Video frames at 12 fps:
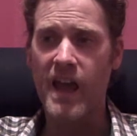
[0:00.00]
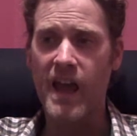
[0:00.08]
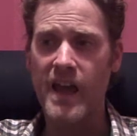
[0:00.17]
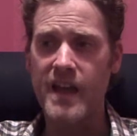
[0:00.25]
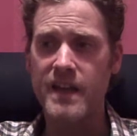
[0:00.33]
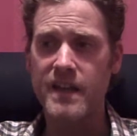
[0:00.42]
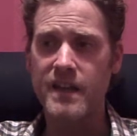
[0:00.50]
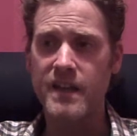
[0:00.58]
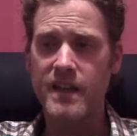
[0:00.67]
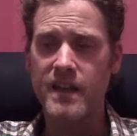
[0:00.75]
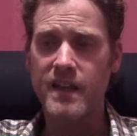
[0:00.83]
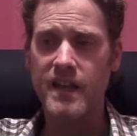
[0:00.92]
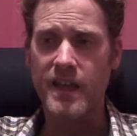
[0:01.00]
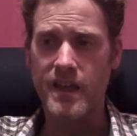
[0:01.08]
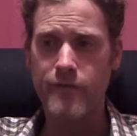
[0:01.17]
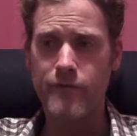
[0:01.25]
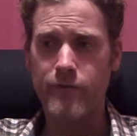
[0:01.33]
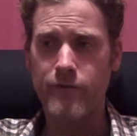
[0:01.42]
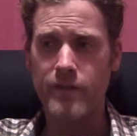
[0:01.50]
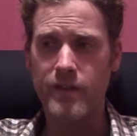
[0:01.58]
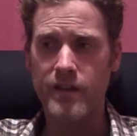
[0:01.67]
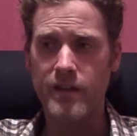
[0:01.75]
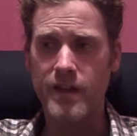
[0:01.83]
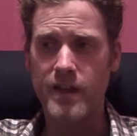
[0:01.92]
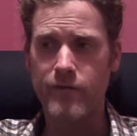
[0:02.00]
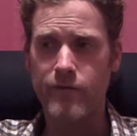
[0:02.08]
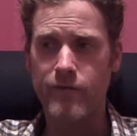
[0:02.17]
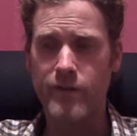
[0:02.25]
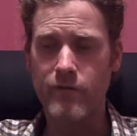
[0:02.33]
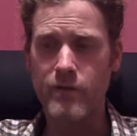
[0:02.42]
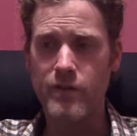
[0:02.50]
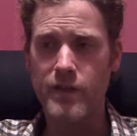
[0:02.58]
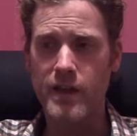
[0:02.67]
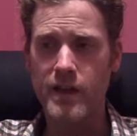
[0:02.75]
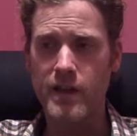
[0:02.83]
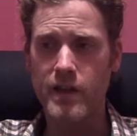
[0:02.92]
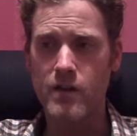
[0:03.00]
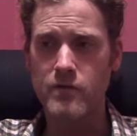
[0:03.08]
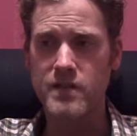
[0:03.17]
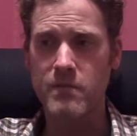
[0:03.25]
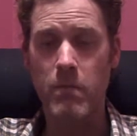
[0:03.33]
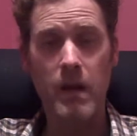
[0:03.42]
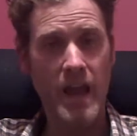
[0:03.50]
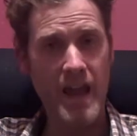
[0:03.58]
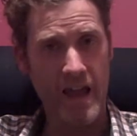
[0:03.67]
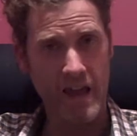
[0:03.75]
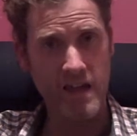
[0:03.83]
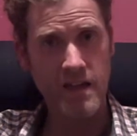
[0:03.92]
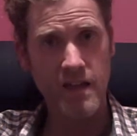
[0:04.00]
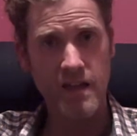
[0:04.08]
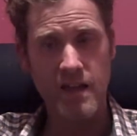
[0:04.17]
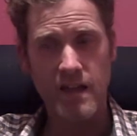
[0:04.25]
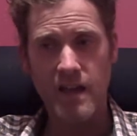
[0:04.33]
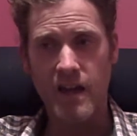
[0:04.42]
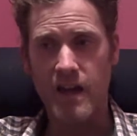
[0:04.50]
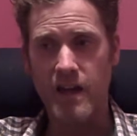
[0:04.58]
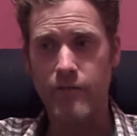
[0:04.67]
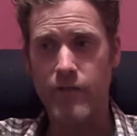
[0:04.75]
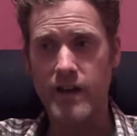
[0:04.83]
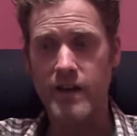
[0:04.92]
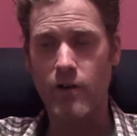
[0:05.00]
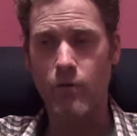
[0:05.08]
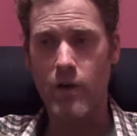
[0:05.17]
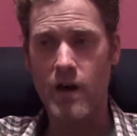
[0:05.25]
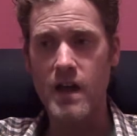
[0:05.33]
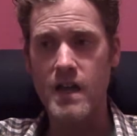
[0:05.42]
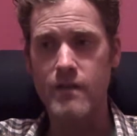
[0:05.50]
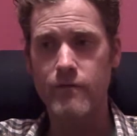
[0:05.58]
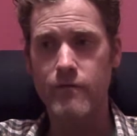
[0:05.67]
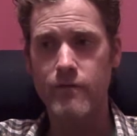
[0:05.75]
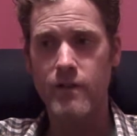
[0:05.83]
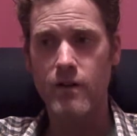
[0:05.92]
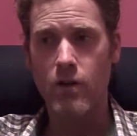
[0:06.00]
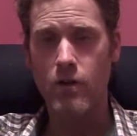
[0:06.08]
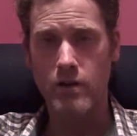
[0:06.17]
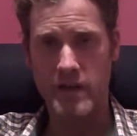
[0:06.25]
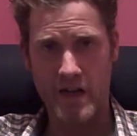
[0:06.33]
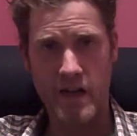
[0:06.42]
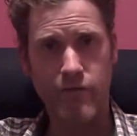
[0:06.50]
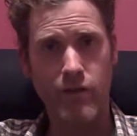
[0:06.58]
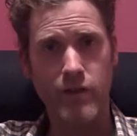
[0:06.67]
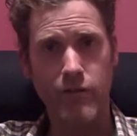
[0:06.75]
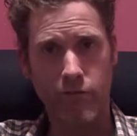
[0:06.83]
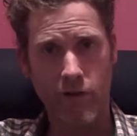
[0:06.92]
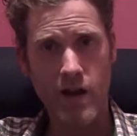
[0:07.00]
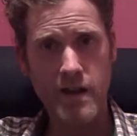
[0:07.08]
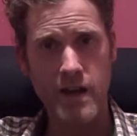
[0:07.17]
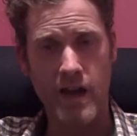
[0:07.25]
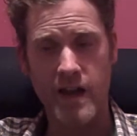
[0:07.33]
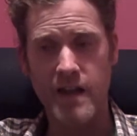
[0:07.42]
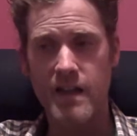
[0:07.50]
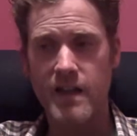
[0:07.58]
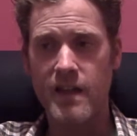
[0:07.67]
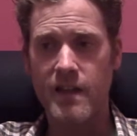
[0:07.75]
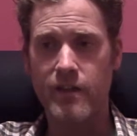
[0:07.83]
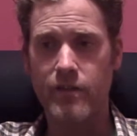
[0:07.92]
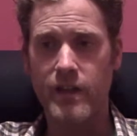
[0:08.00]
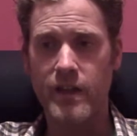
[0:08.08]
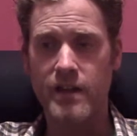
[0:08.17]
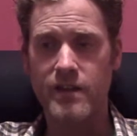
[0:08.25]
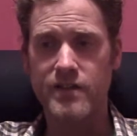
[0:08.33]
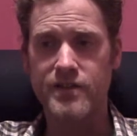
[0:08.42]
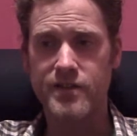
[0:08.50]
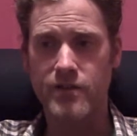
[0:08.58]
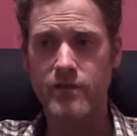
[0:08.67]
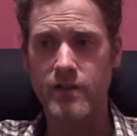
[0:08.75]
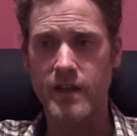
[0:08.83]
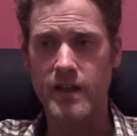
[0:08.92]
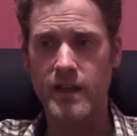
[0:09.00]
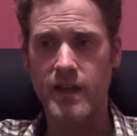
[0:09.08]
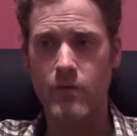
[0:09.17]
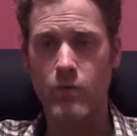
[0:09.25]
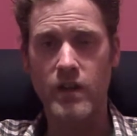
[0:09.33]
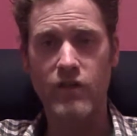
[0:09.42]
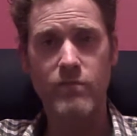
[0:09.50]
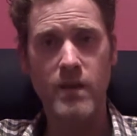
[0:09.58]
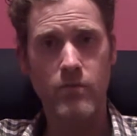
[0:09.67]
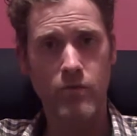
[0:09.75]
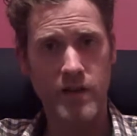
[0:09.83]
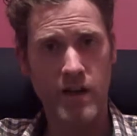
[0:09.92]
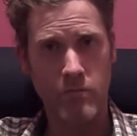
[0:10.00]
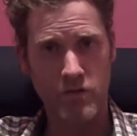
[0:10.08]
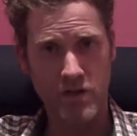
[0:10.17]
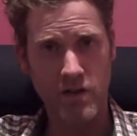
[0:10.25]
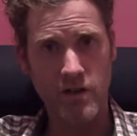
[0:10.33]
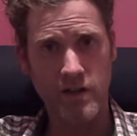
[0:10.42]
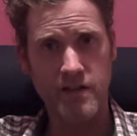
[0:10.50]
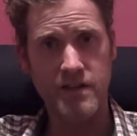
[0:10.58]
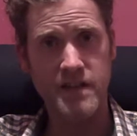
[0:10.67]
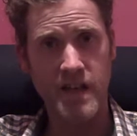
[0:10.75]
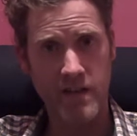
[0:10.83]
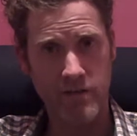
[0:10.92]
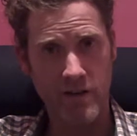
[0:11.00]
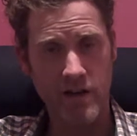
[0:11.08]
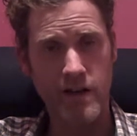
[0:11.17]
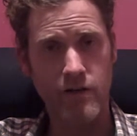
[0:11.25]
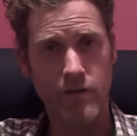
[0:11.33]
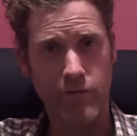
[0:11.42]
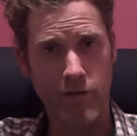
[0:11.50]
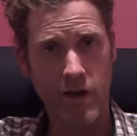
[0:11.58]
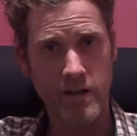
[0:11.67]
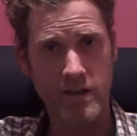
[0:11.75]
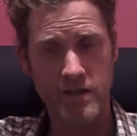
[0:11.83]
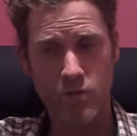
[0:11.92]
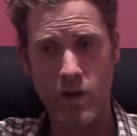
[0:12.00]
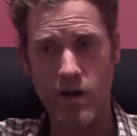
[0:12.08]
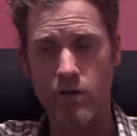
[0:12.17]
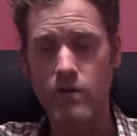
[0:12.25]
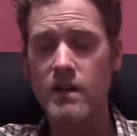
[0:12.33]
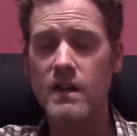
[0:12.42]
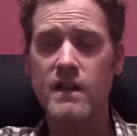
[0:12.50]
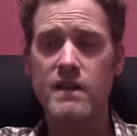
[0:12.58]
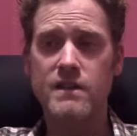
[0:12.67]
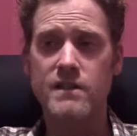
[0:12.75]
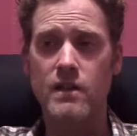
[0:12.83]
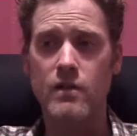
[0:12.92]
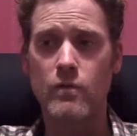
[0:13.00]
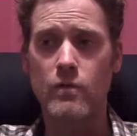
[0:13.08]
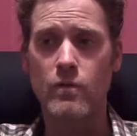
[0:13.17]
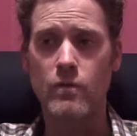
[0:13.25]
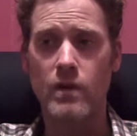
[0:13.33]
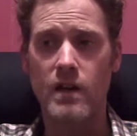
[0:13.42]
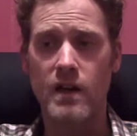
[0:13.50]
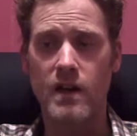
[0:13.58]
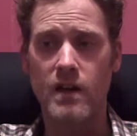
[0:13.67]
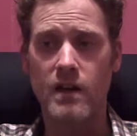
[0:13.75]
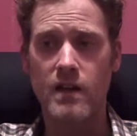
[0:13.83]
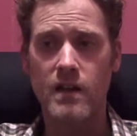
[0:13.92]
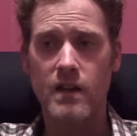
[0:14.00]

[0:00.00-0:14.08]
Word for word: And if if everything goes to plan, uh, if I can arrive early enough on the Friday, then certainly uh, we'll give people the opportunity to stay the night on the Friday as well. So, uh,